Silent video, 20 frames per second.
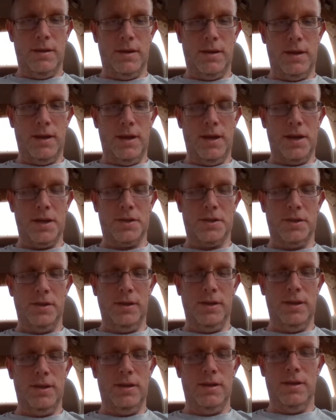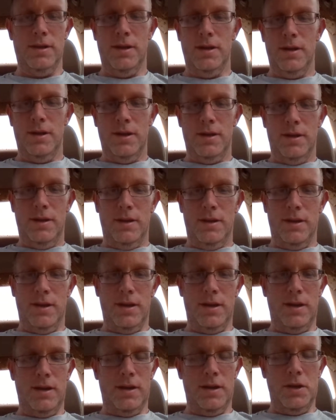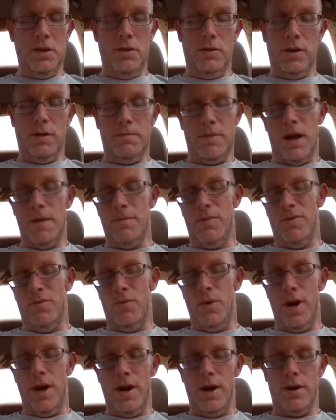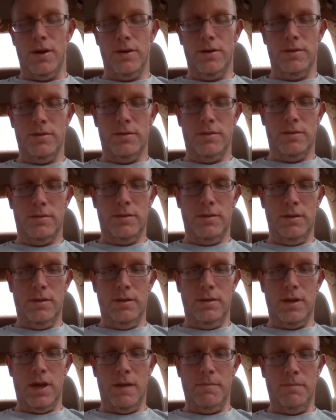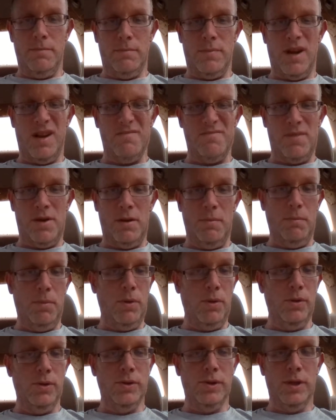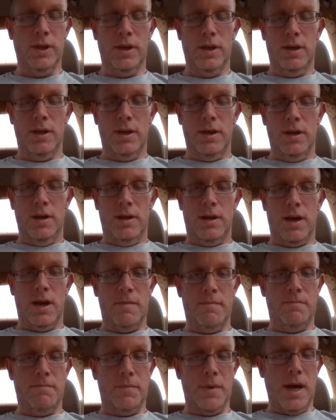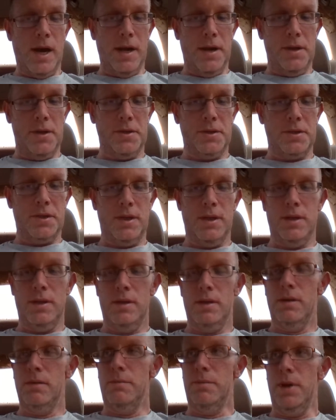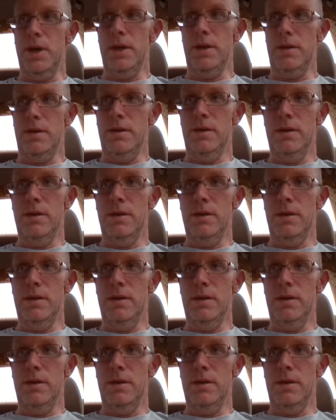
I actually, you know, I'm aware, I'm humble, I'm modest, but